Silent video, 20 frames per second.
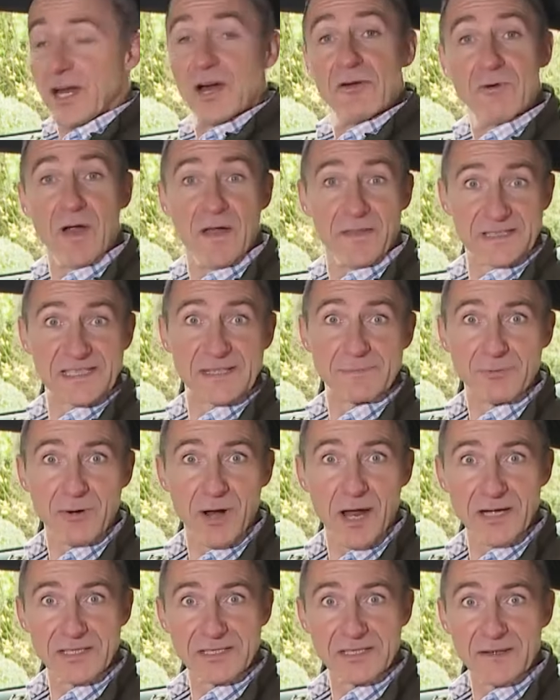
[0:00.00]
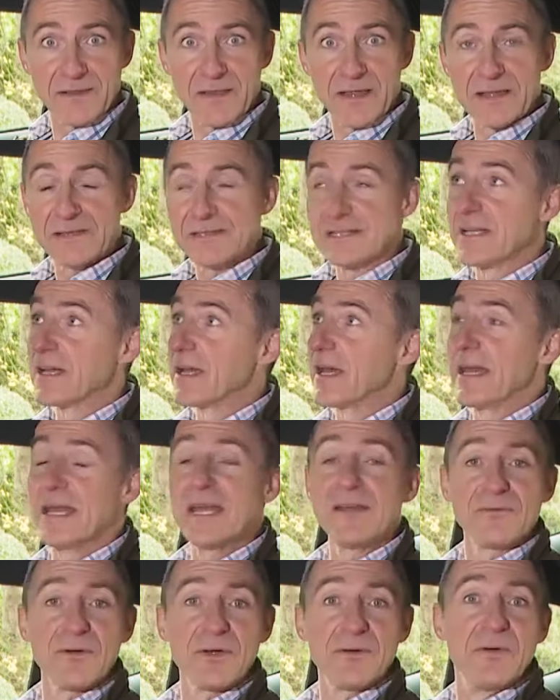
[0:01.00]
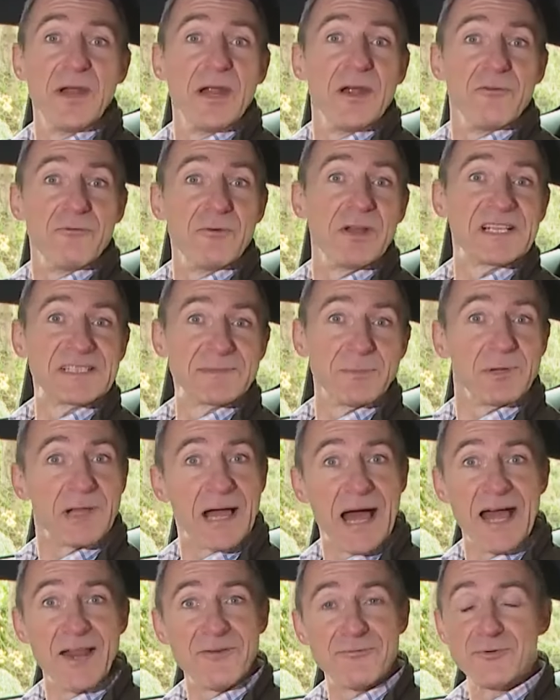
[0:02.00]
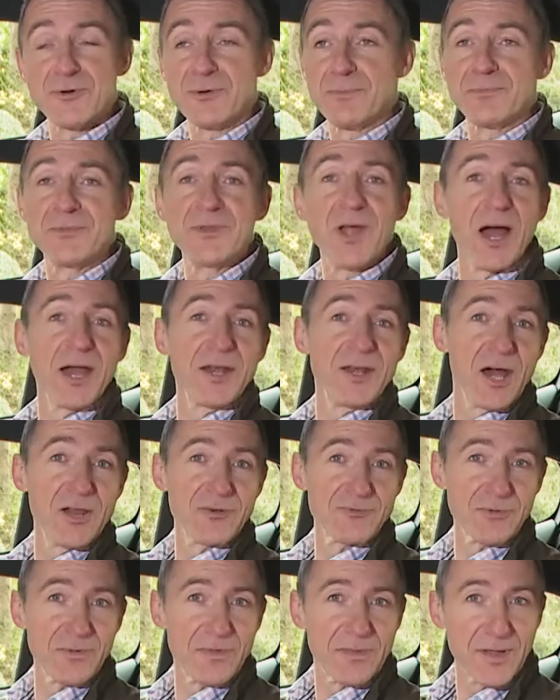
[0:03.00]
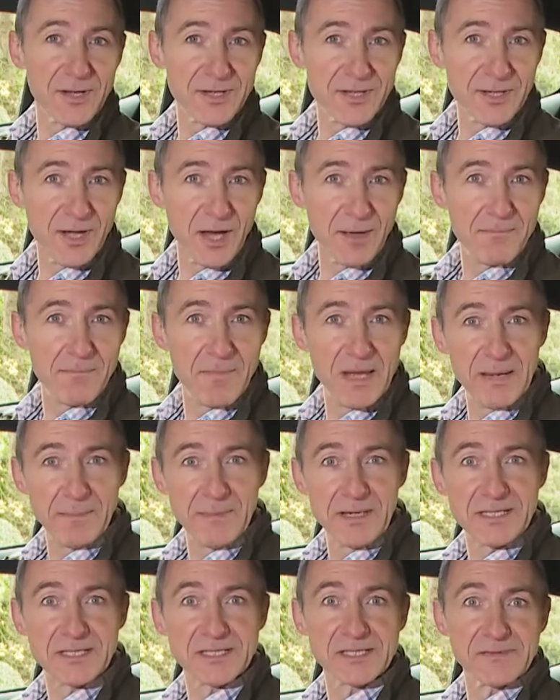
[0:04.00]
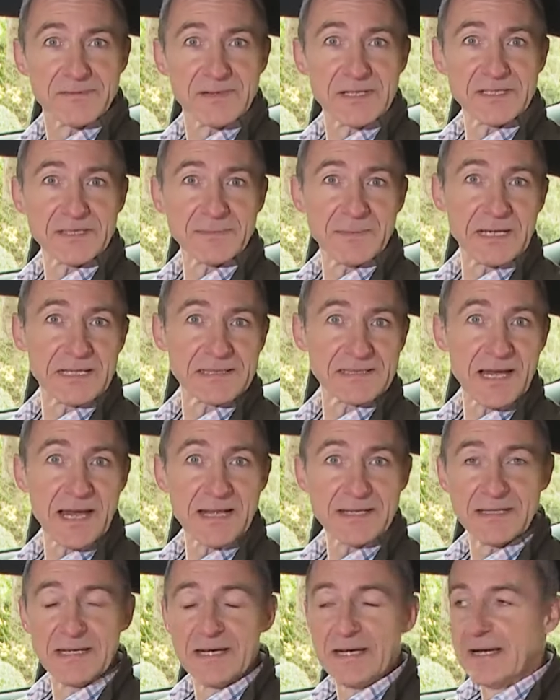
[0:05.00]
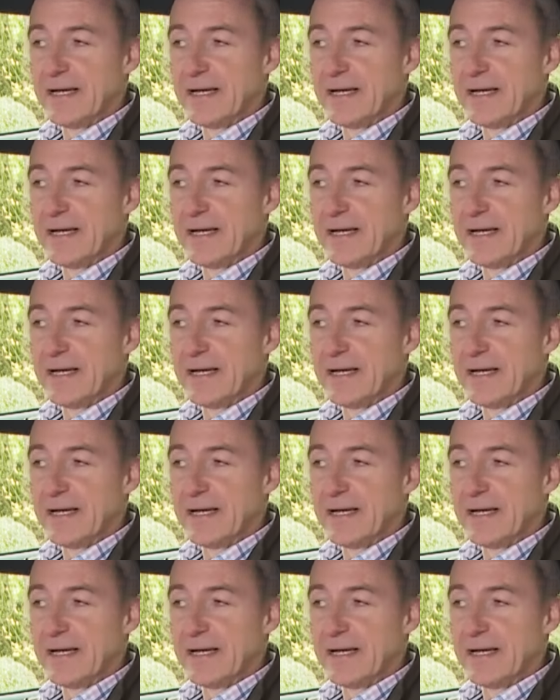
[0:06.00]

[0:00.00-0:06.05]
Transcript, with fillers: Rather surprising, there's uh, even reasonable headroom, 939 millimeters of it to be exact.